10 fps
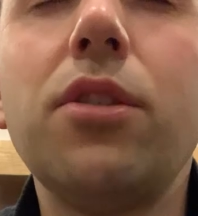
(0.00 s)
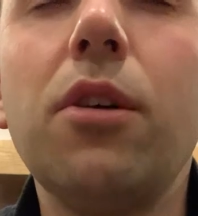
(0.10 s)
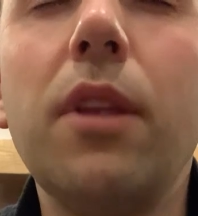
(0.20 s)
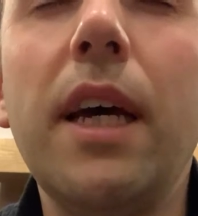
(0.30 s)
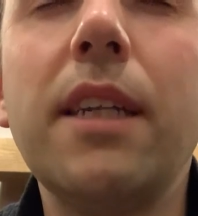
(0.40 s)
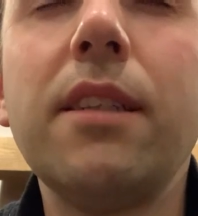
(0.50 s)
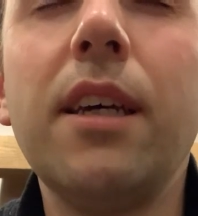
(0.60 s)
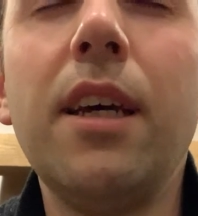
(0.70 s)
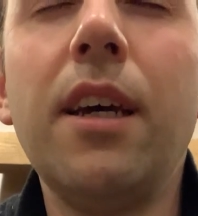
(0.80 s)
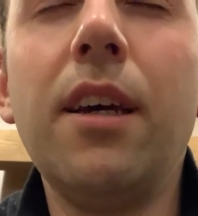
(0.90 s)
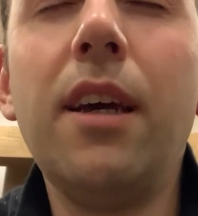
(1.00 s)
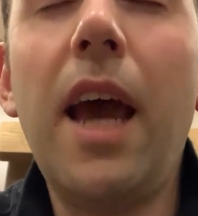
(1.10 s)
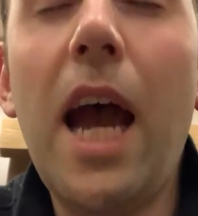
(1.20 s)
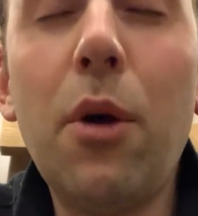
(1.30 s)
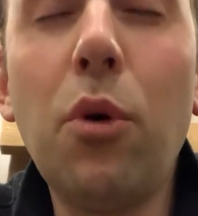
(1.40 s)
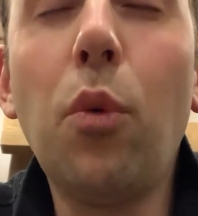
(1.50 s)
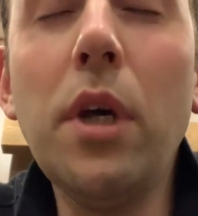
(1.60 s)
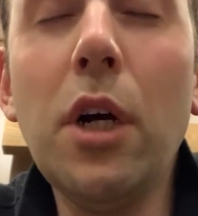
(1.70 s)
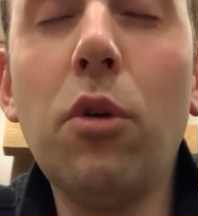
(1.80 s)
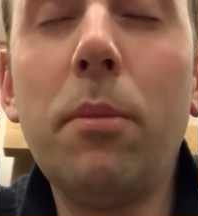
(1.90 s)
so that our
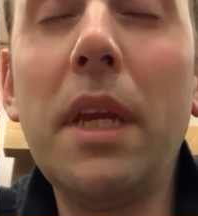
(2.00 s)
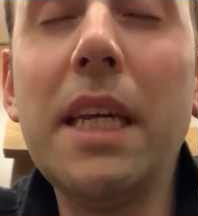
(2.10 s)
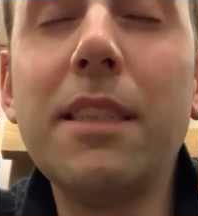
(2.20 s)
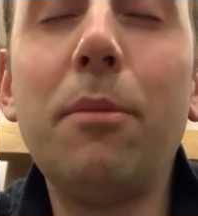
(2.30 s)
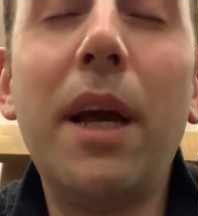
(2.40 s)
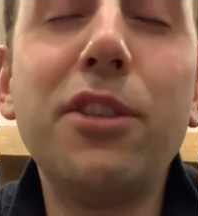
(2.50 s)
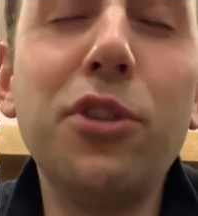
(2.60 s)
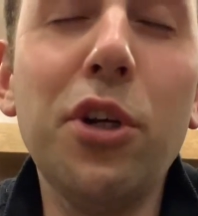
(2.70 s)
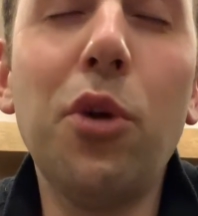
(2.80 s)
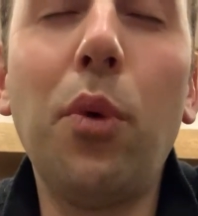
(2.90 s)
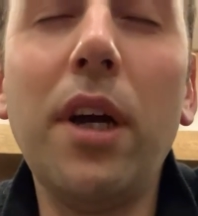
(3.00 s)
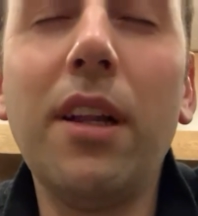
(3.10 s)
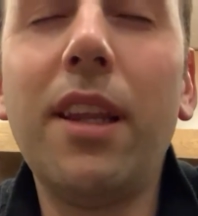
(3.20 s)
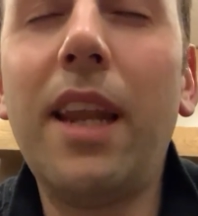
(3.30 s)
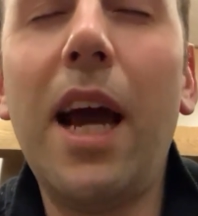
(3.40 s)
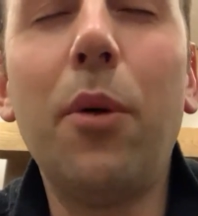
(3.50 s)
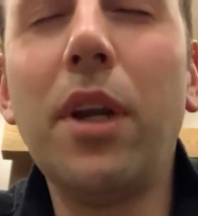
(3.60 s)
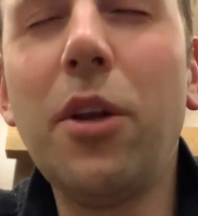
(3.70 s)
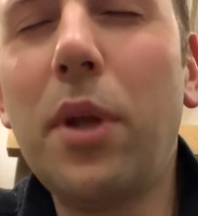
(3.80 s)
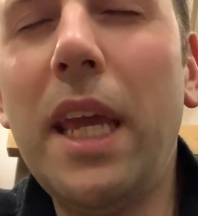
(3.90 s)
will would begin to match your will and our
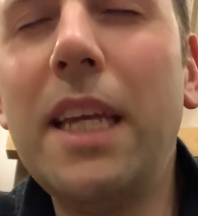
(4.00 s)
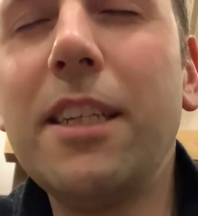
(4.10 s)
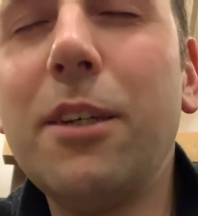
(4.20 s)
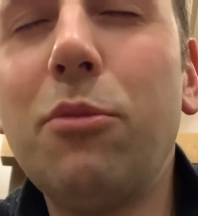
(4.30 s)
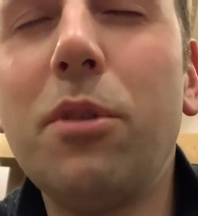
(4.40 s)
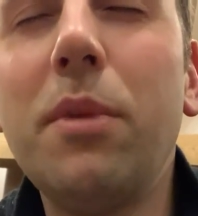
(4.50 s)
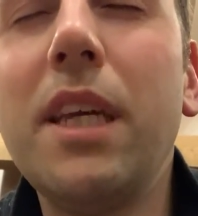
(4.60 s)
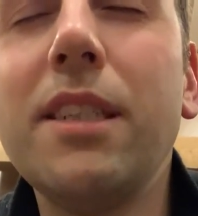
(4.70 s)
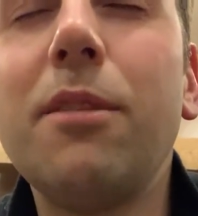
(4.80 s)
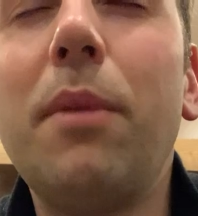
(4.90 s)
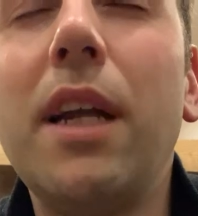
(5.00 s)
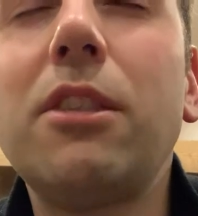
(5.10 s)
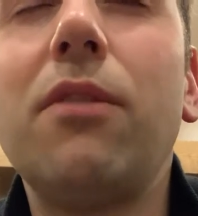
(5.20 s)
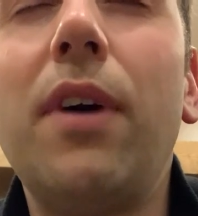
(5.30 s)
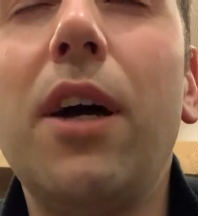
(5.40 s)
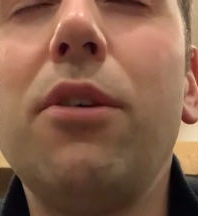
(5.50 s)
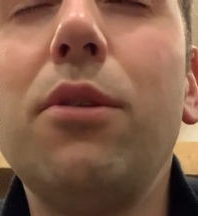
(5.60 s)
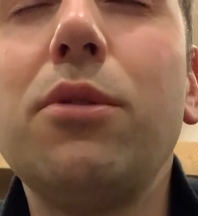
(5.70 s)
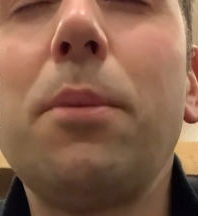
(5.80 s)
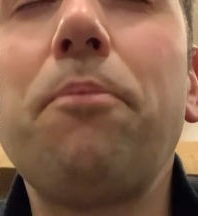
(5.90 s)
little kingdom would begin to match the
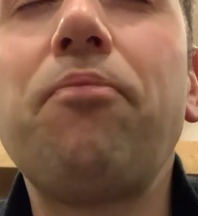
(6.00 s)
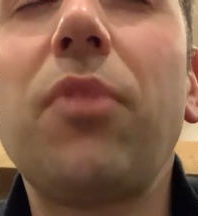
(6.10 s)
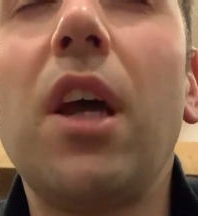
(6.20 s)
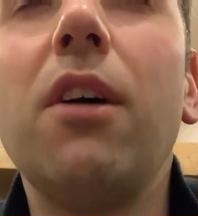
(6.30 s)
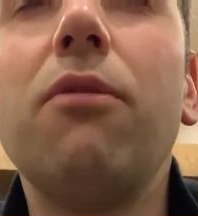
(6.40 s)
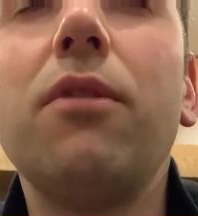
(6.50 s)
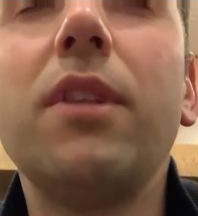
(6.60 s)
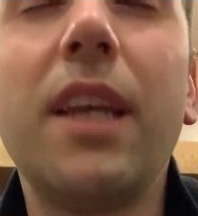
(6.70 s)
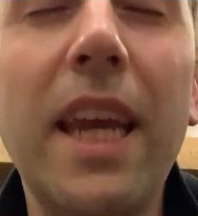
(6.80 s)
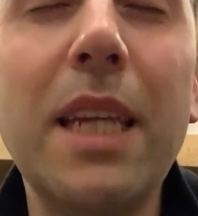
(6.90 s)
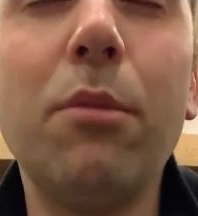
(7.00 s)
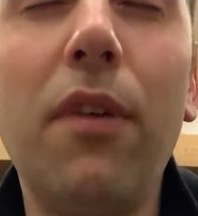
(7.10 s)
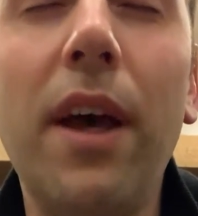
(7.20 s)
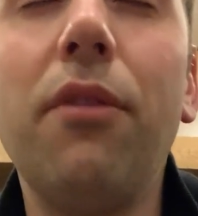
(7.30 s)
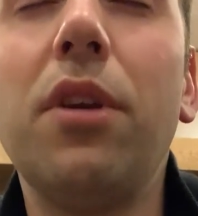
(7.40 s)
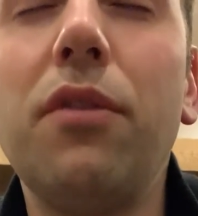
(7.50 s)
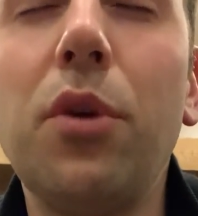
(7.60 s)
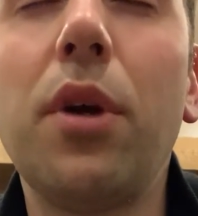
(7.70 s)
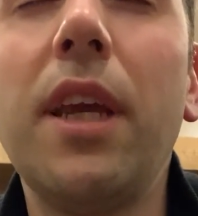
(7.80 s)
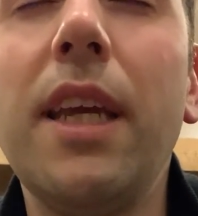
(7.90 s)
values of the kingdom of heaven, of
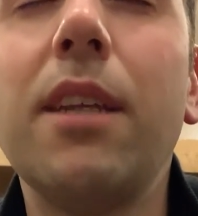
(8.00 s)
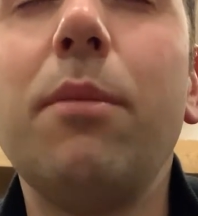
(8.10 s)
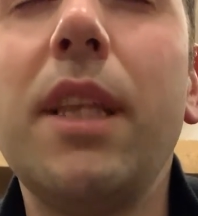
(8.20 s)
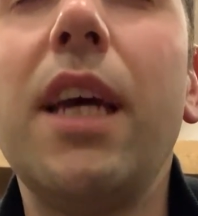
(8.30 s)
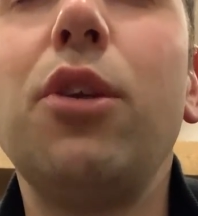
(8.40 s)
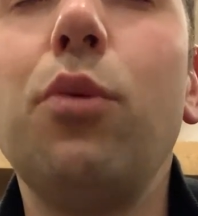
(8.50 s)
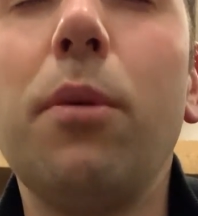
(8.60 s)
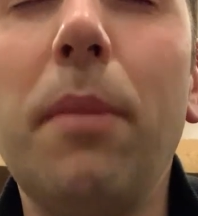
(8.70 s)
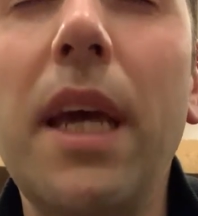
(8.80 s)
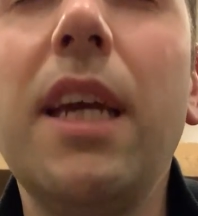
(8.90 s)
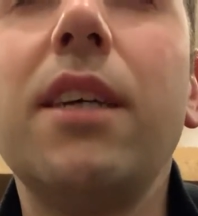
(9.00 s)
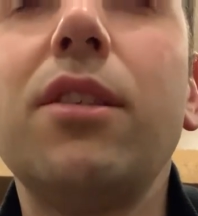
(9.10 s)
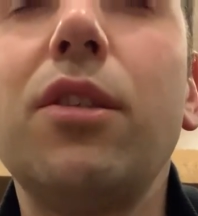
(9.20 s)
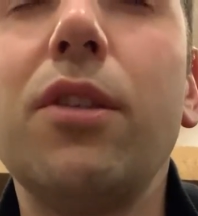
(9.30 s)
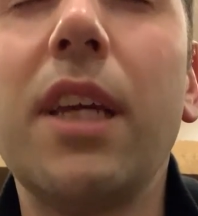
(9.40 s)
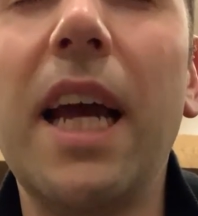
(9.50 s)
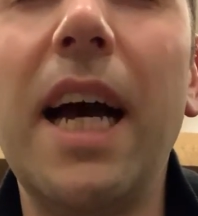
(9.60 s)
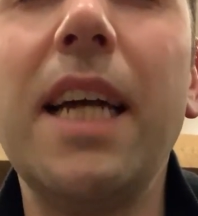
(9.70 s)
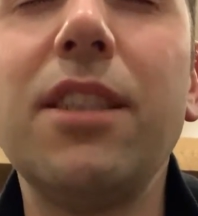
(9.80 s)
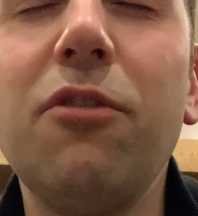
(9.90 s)
your kingdom, and that you would make us into the
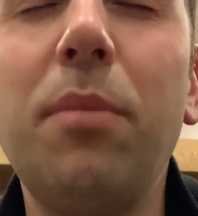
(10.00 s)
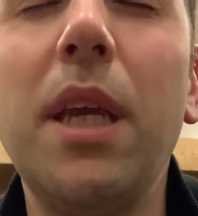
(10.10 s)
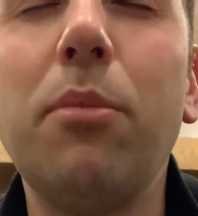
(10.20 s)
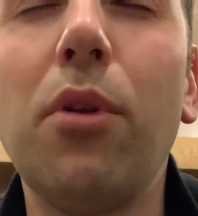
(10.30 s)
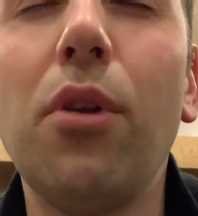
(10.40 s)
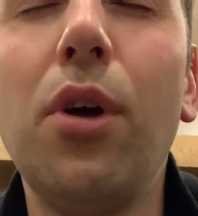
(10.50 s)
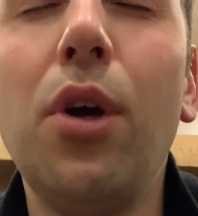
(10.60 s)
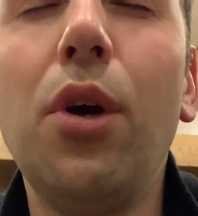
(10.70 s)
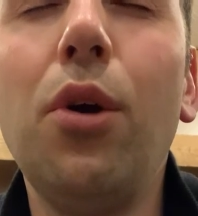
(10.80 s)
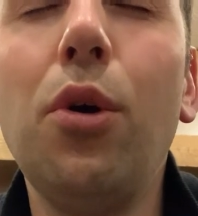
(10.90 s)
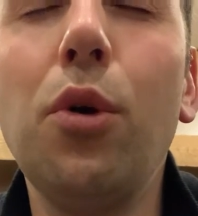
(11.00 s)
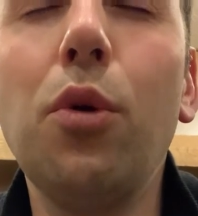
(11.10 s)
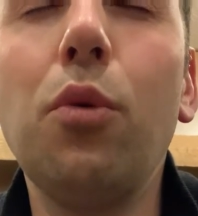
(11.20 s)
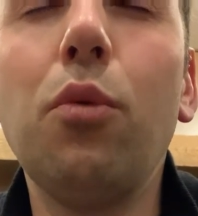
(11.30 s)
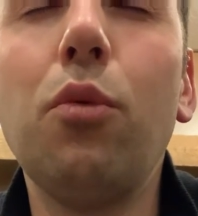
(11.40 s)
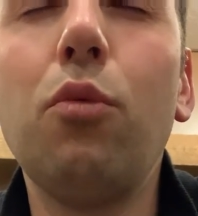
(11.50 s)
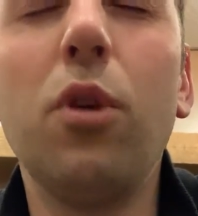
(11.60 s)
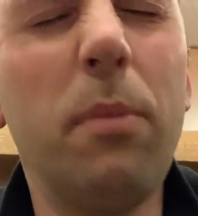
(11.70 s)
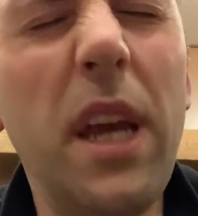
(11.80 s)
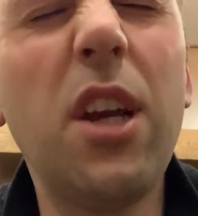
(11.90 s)
kinds of people who
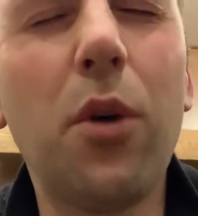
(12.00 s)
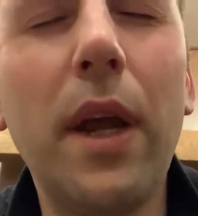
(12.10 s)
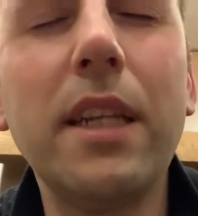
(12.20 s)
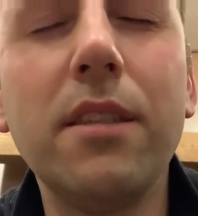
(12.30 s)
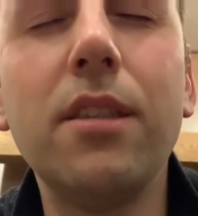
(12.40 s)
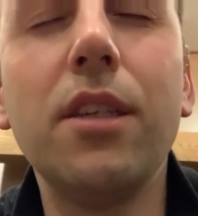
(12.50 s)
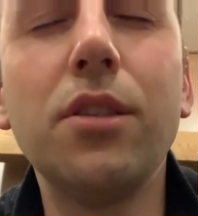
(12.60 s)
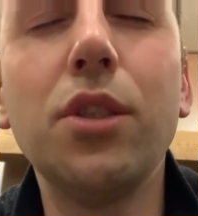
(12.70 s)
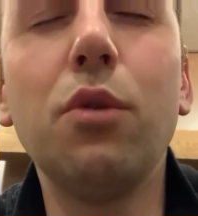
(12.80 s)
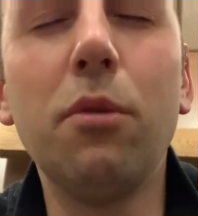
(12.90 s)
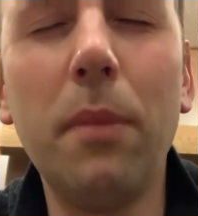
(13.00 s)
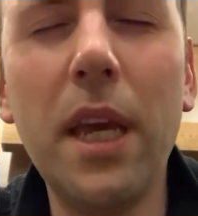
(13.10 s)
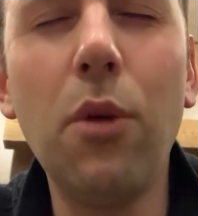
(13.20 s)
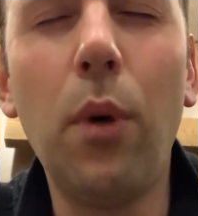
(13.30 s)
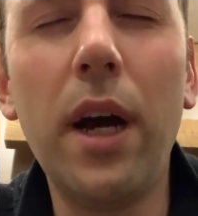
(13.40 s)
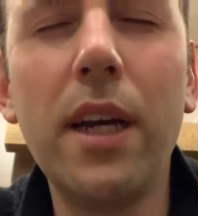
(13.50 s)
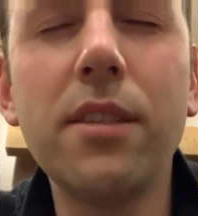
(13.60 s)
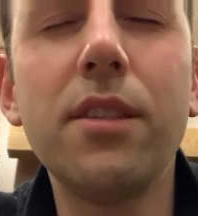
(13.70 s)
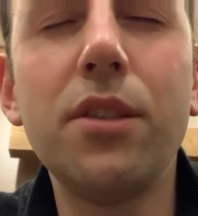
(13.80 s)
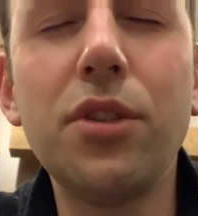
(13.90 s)
would make correct decisions, who would make wise
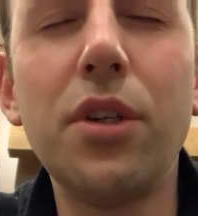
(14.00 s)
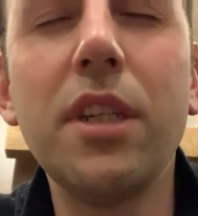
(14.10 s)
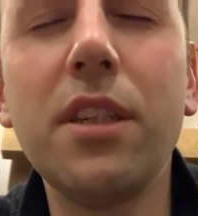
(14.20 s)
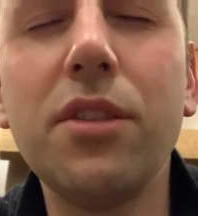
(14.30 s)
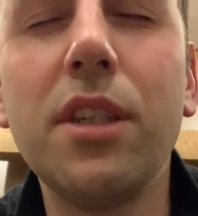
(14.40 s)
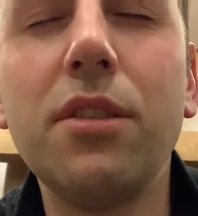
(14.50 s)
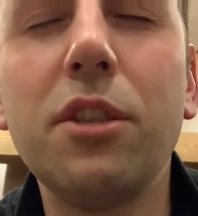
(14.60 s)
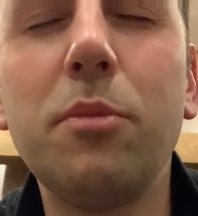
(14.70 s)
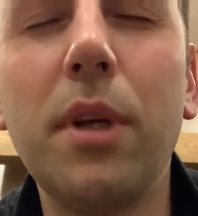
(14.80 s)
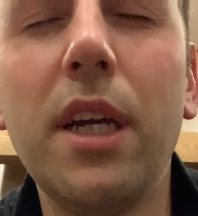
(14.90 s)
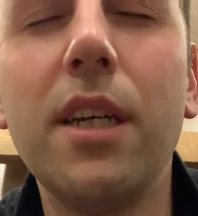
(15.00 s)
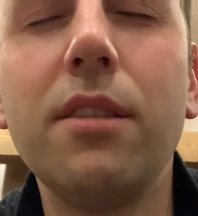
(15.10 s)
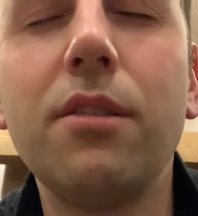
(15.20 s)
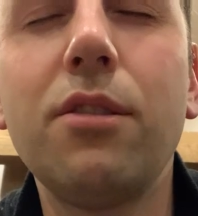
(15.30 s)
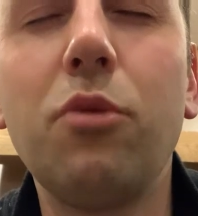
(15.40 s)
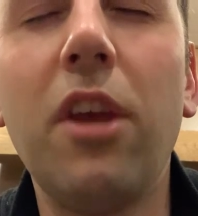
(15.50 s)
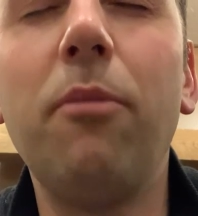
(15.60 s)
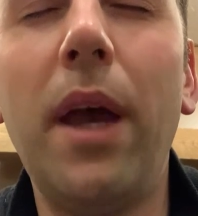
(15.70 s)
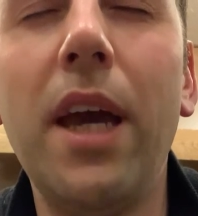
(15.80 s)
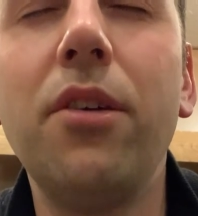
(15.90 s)
and discerning decisions because we have
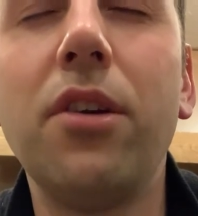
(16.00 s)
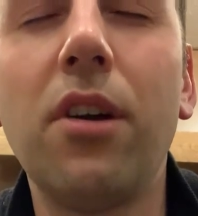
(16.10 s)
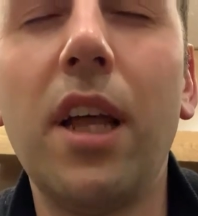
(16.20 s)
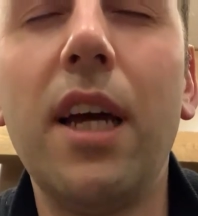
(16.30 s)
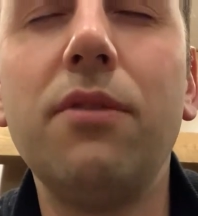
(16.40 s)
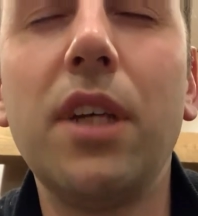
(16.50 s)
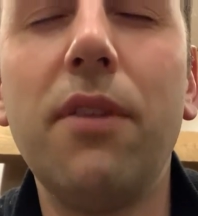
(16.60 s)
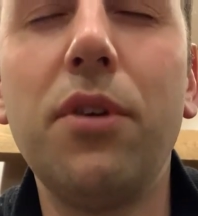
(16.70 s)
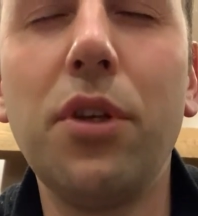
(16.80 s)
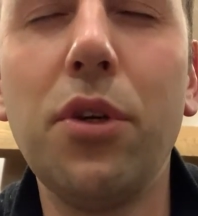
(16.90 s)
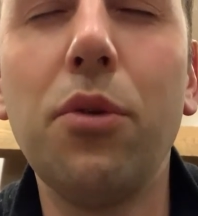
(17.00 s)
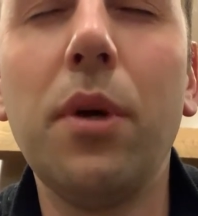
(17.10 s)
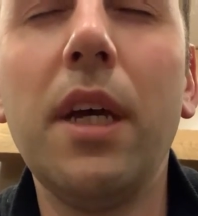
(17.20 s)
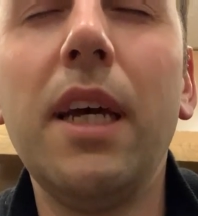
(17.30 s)
patterned our lives after you.